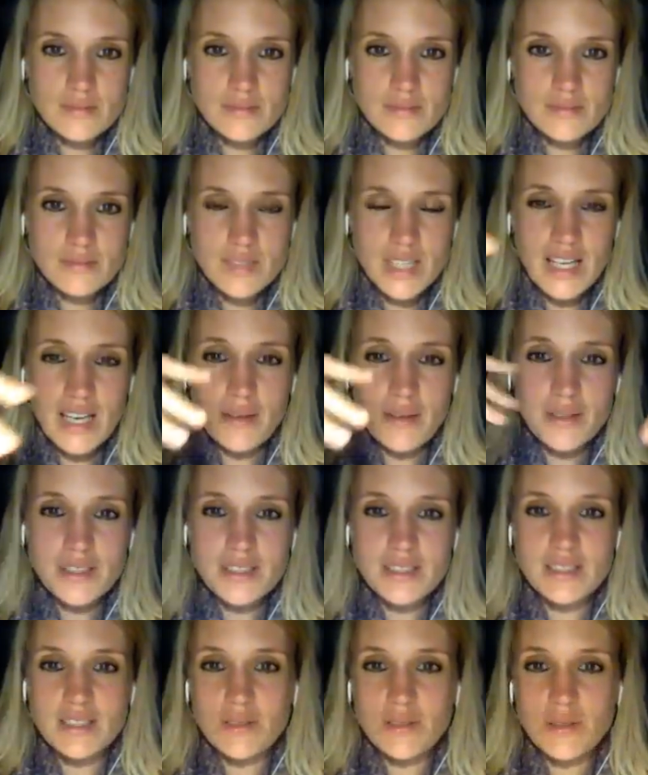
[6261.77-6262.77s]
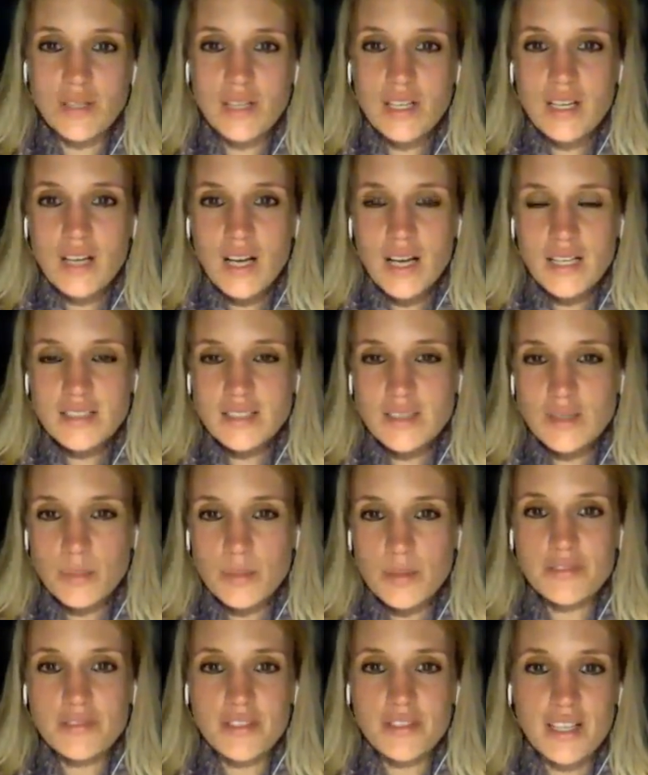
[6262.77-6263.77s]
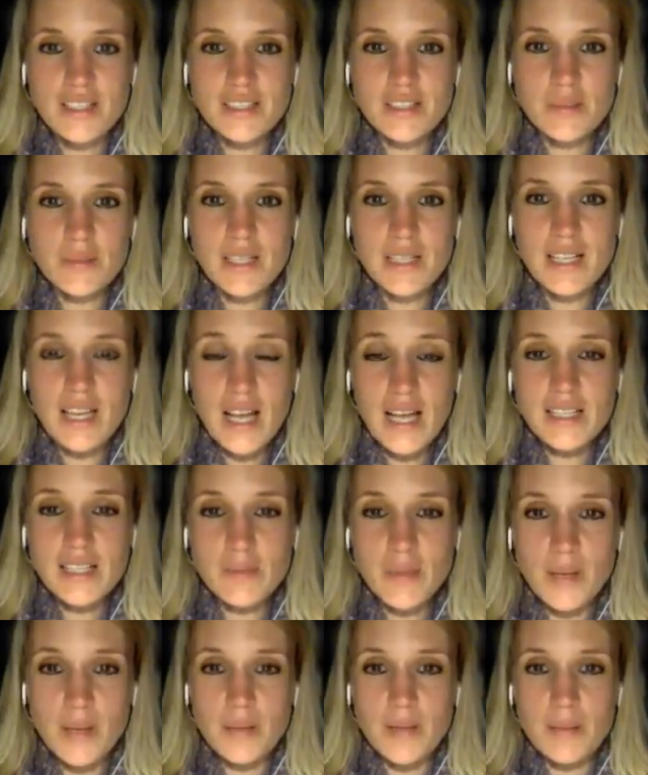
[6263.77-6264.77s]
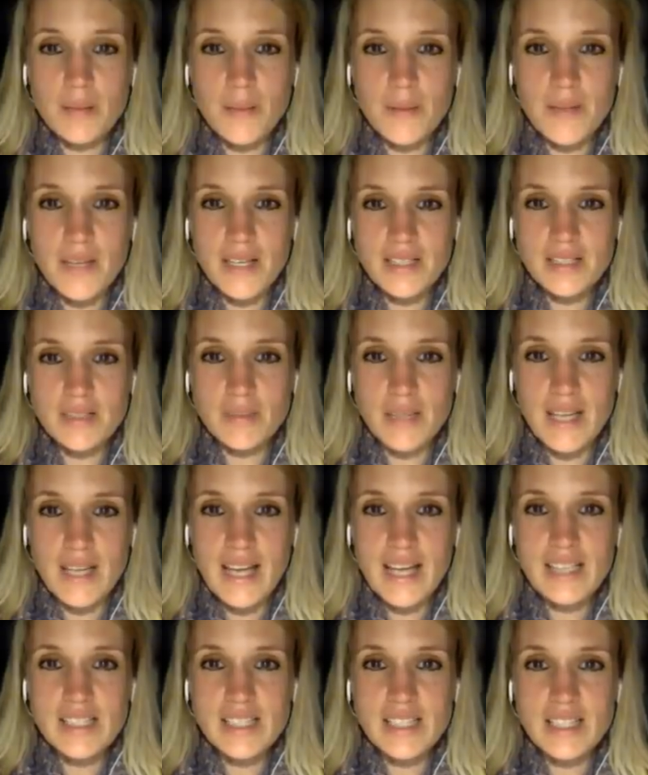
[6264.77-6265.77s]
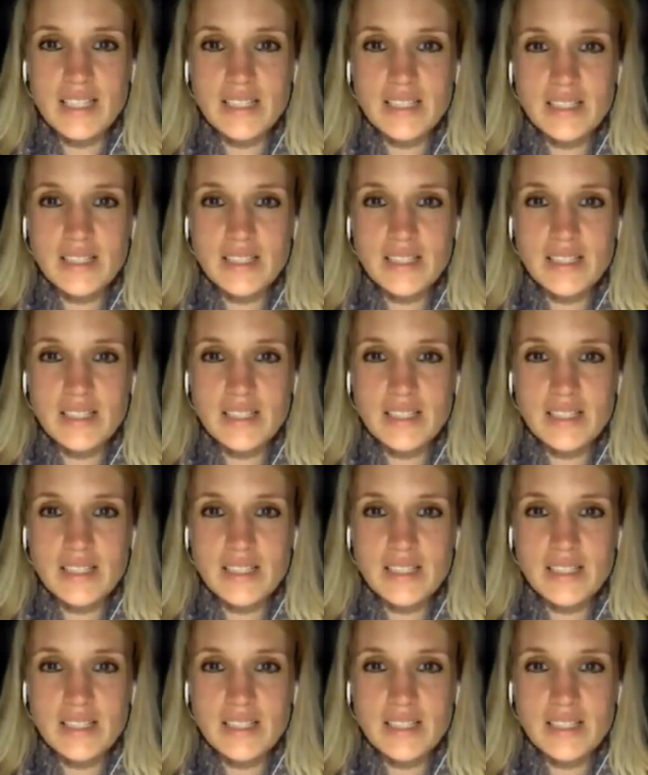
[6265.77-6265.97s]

Like I still prefer to be liked by people than to be hated.